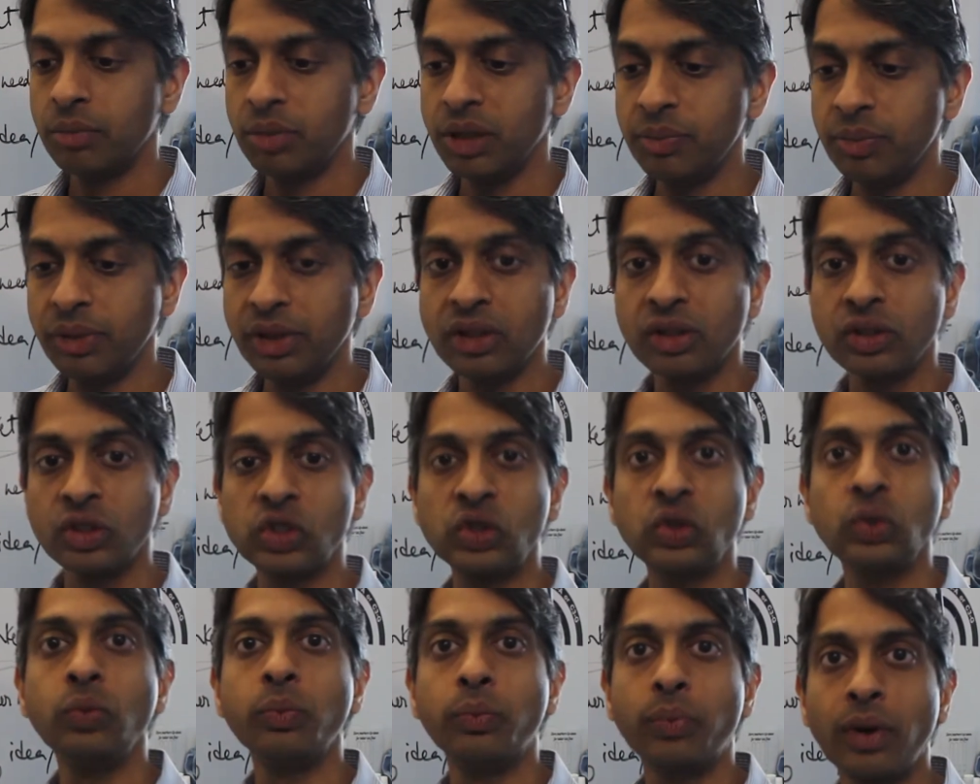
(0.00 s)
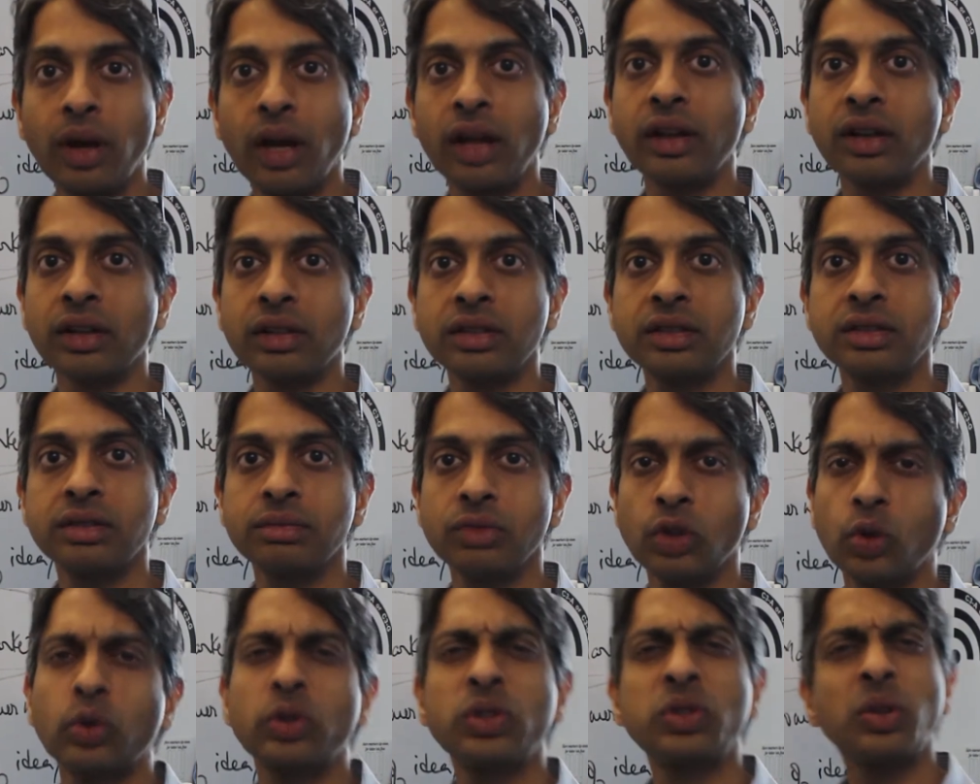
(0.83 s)
people consume products
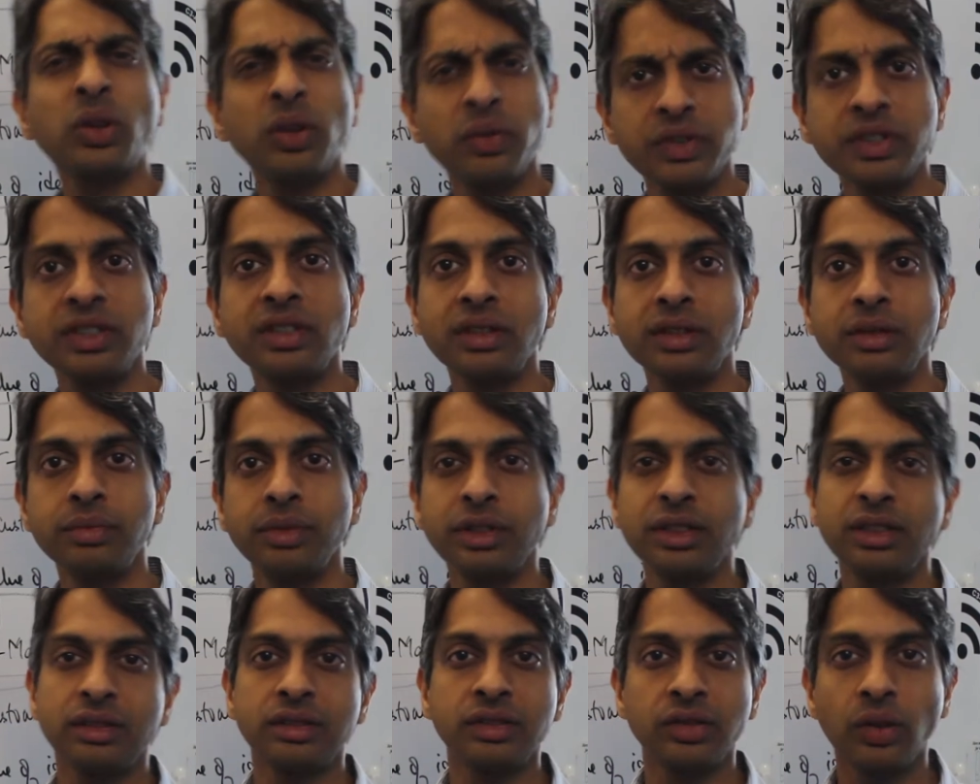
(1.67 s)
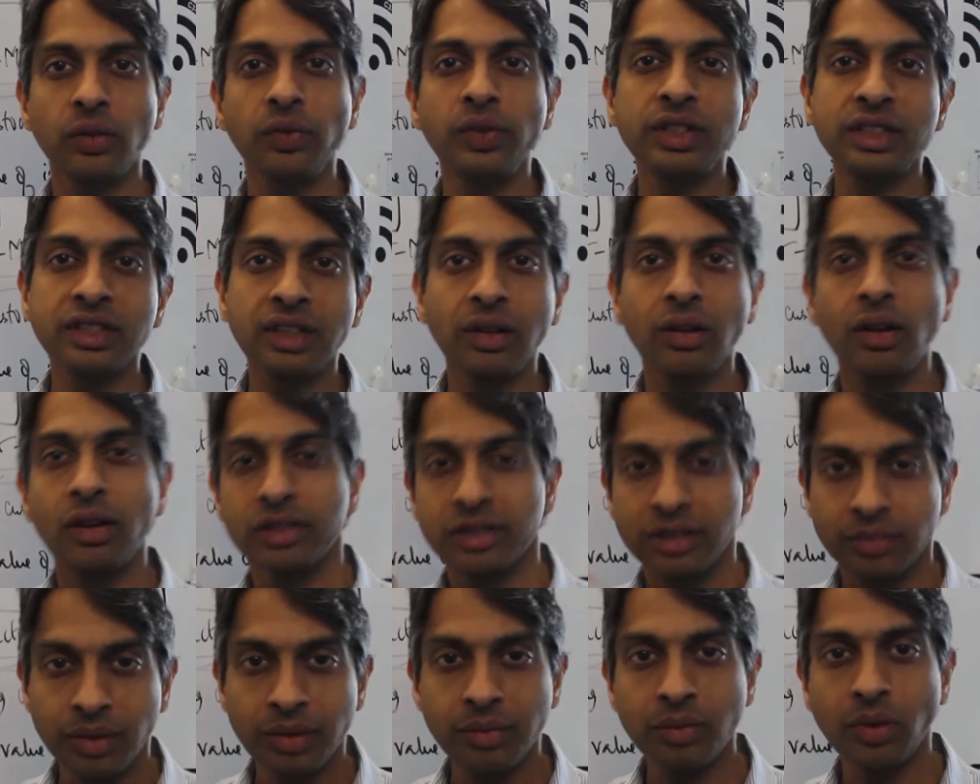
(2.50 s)
or services, but service can
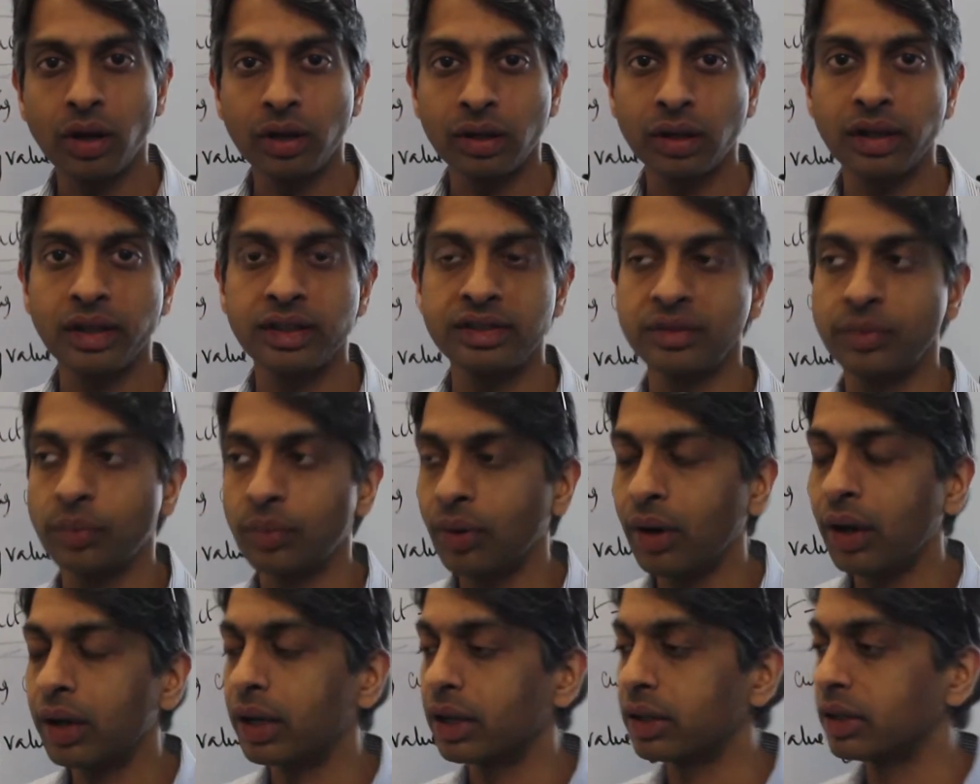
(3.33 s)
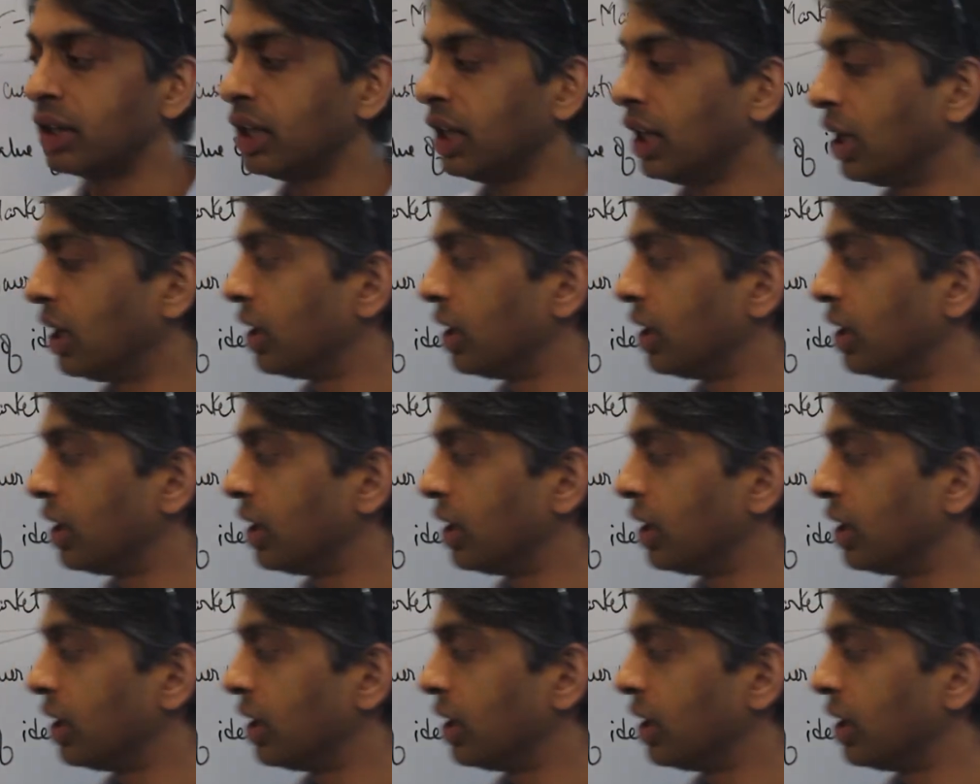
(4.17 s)
also be modeled as a product.